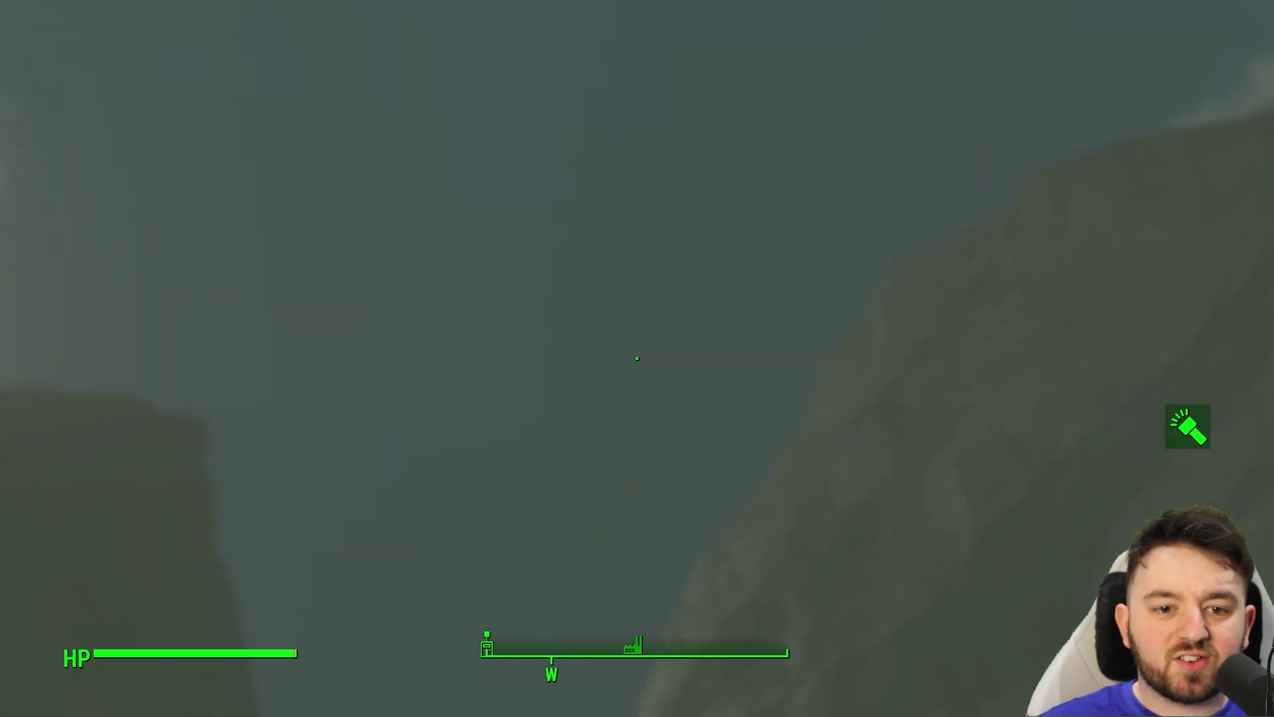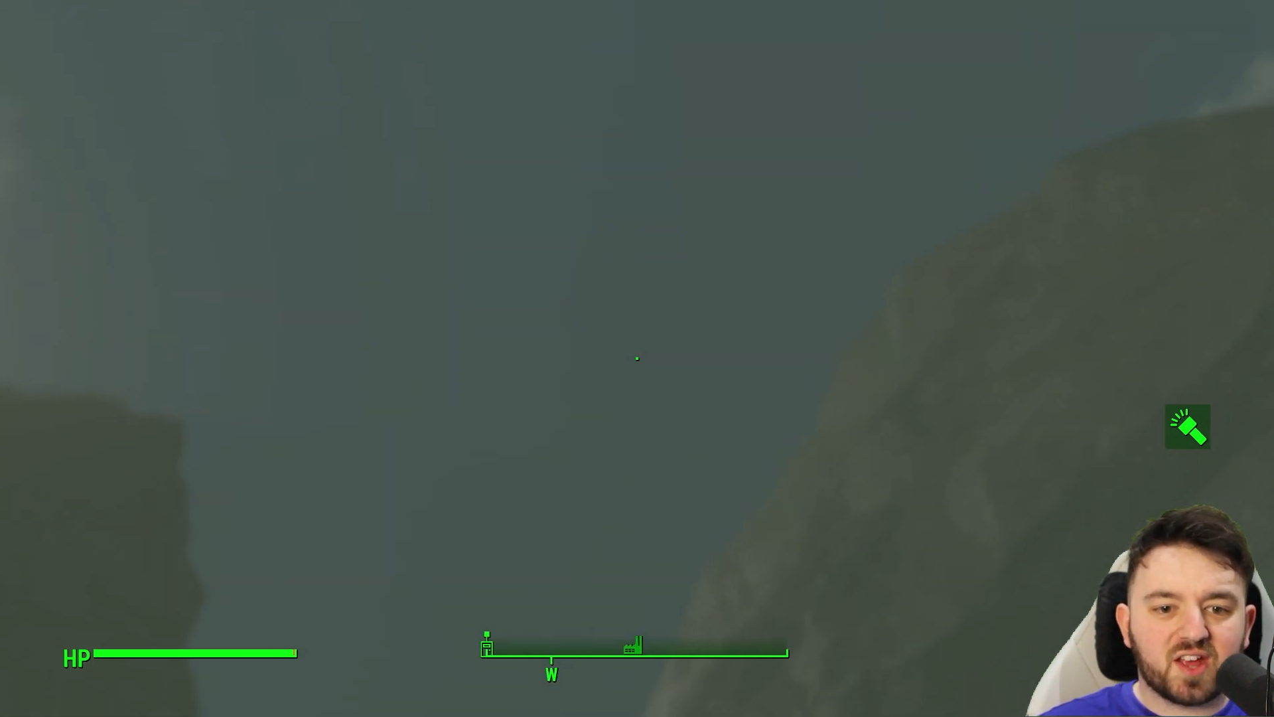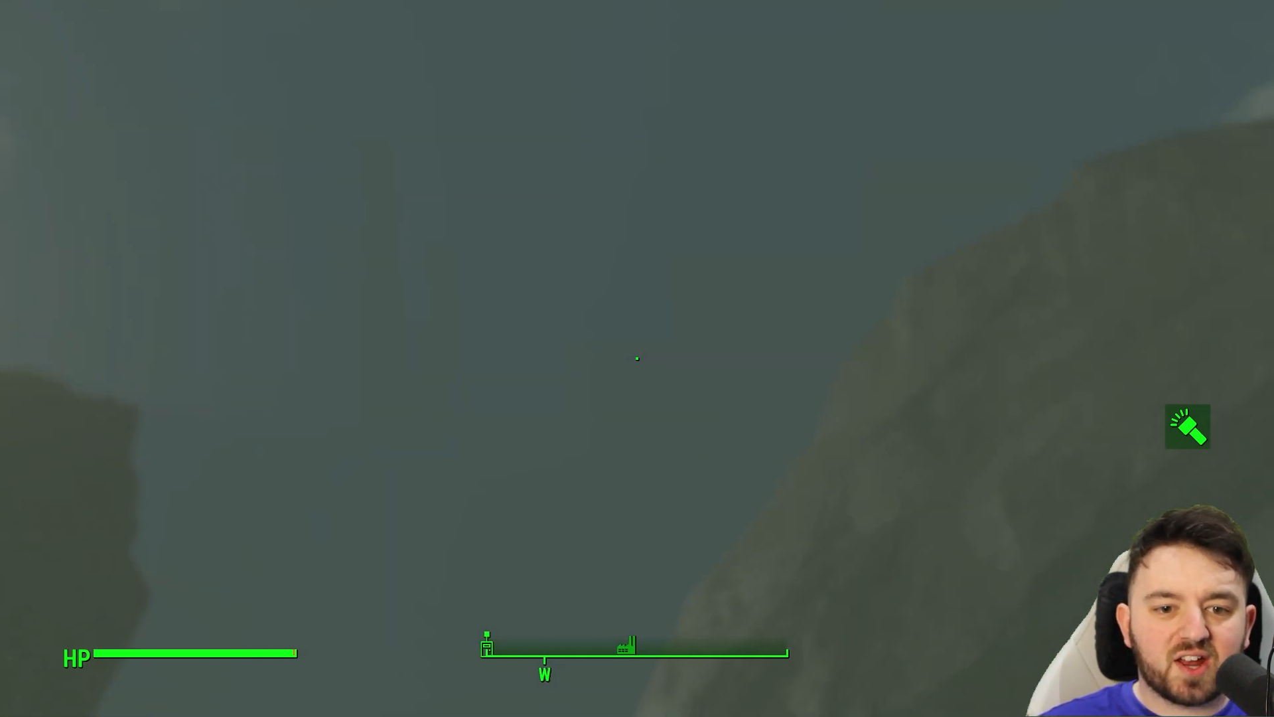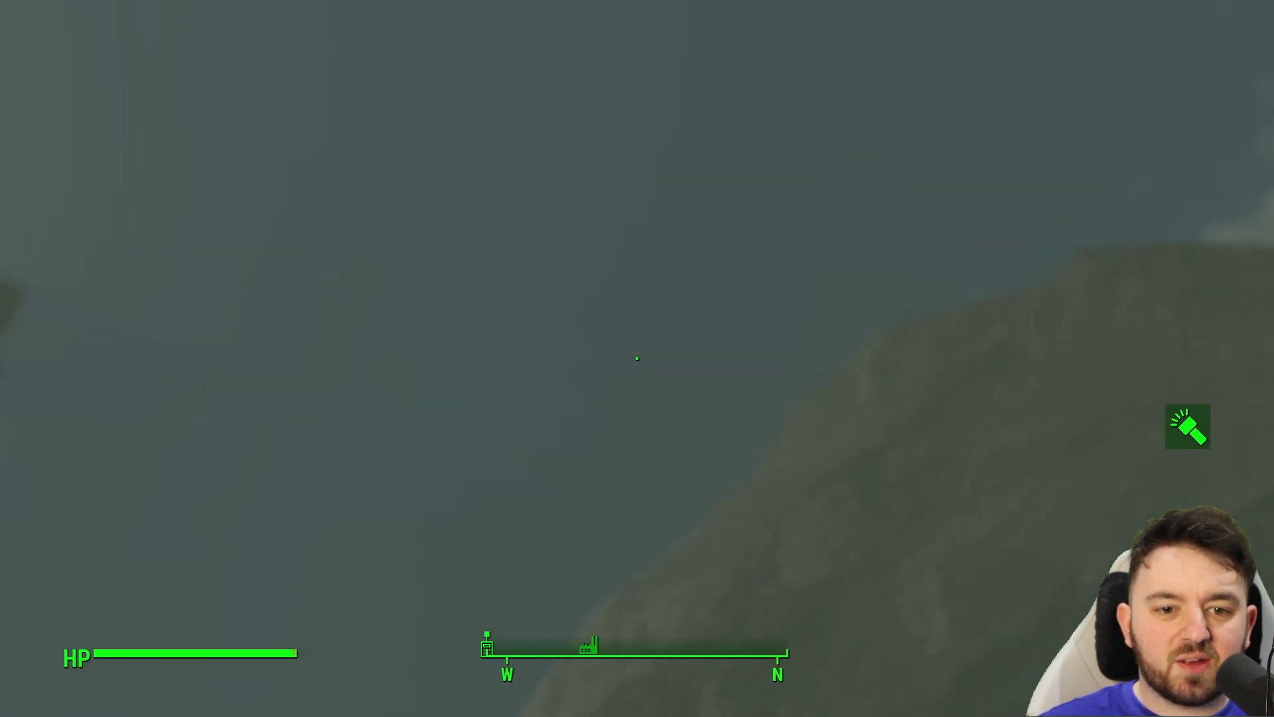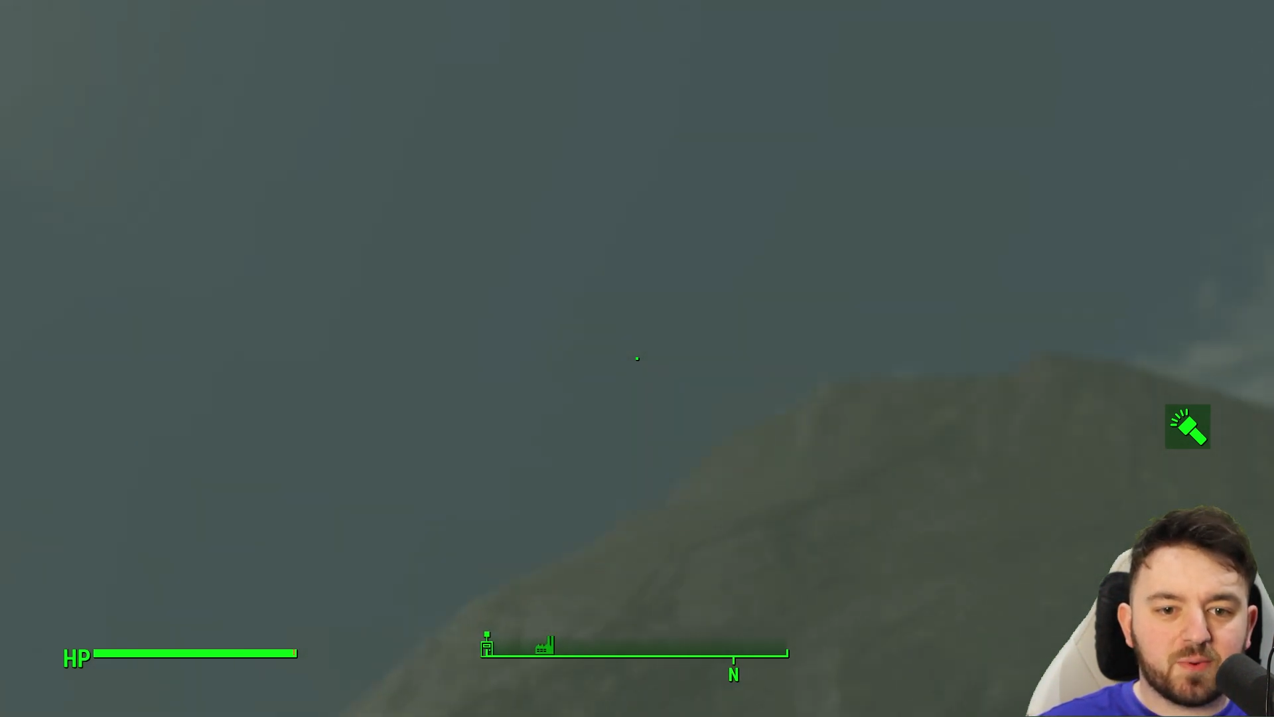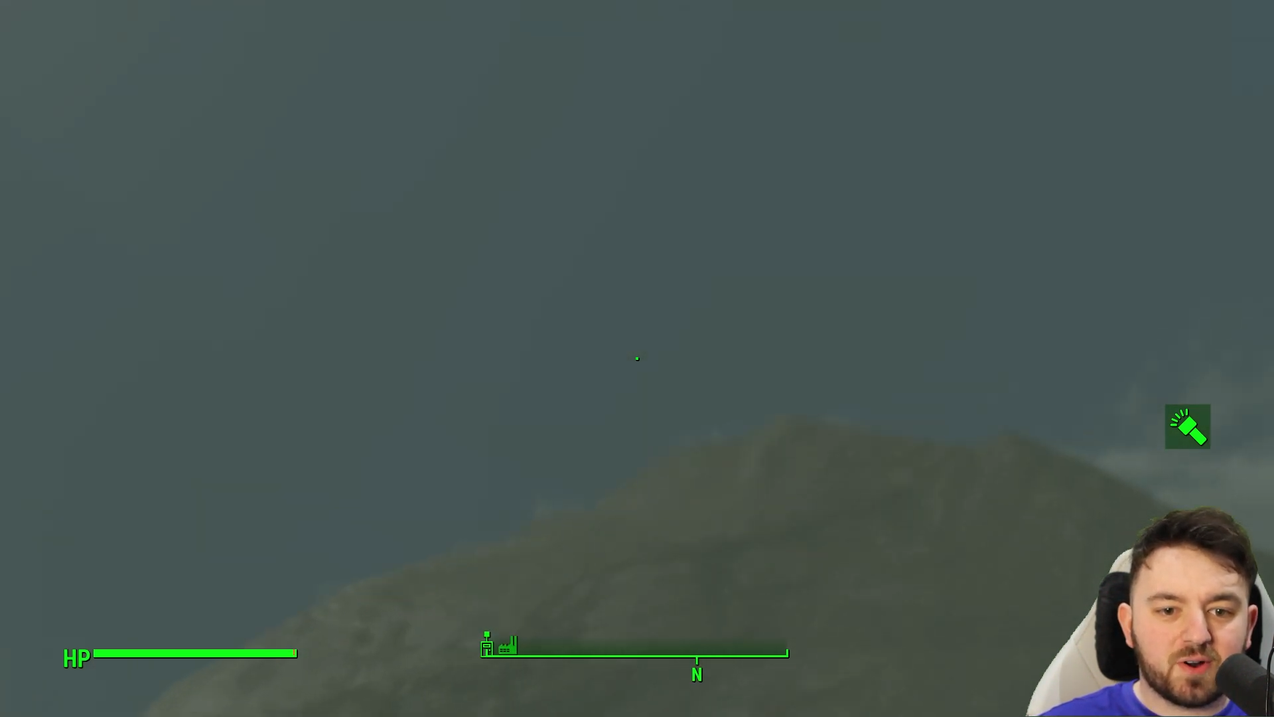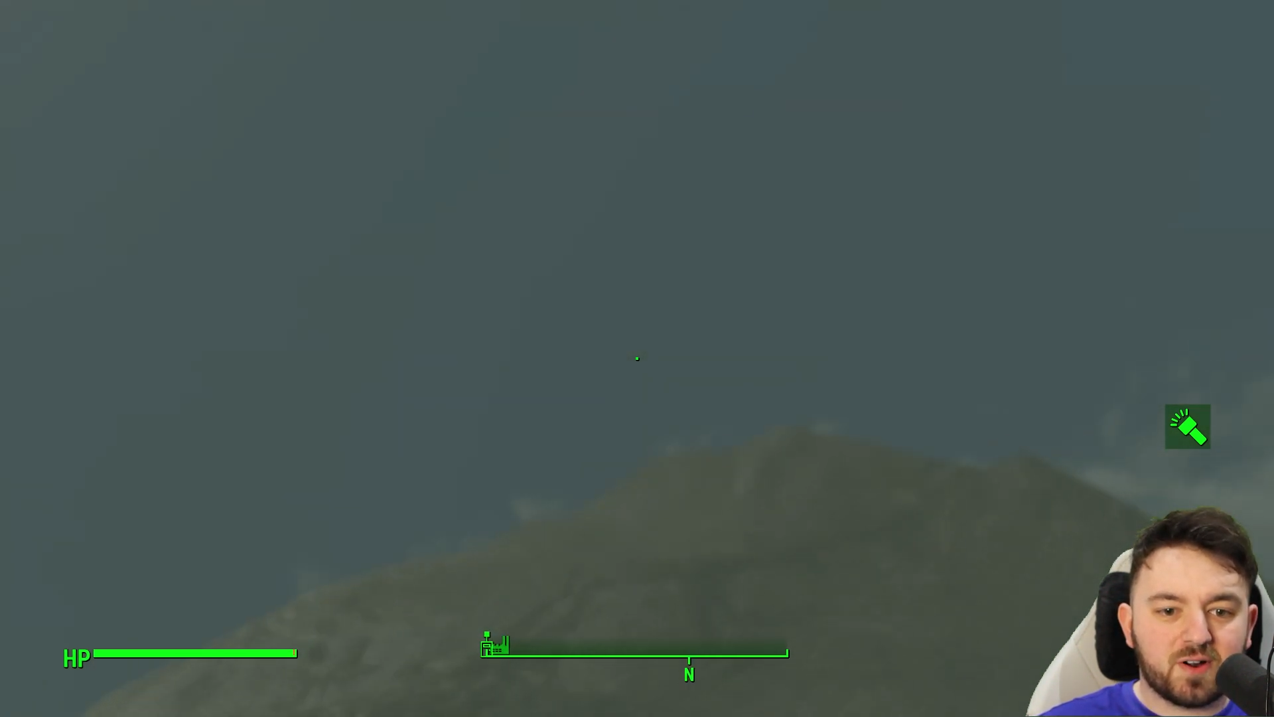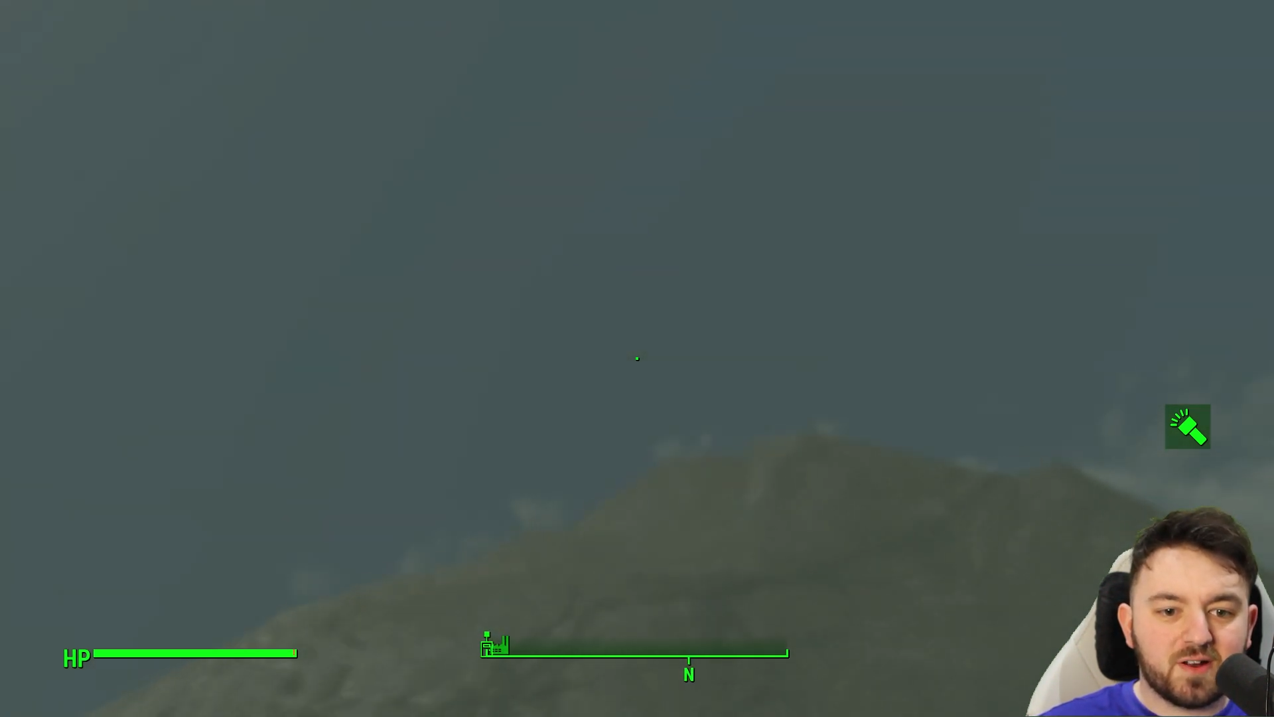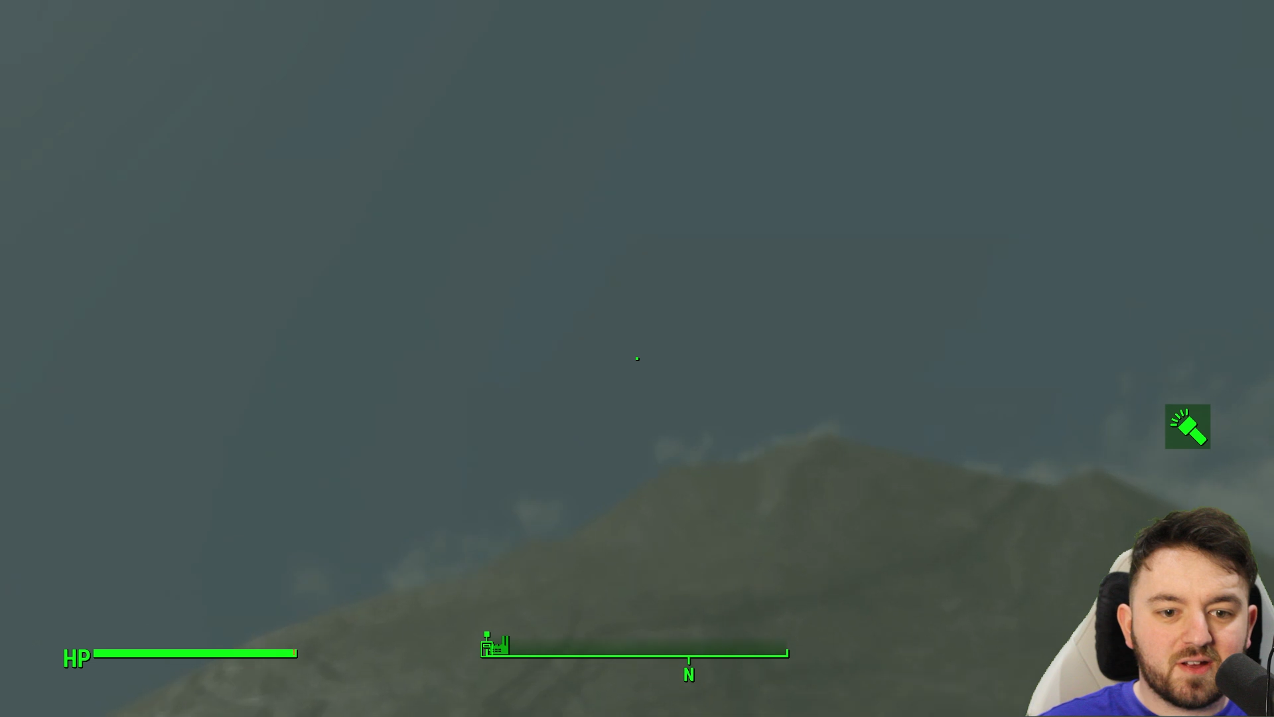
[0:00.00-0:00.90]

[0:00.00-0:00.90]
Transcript: teddy bear,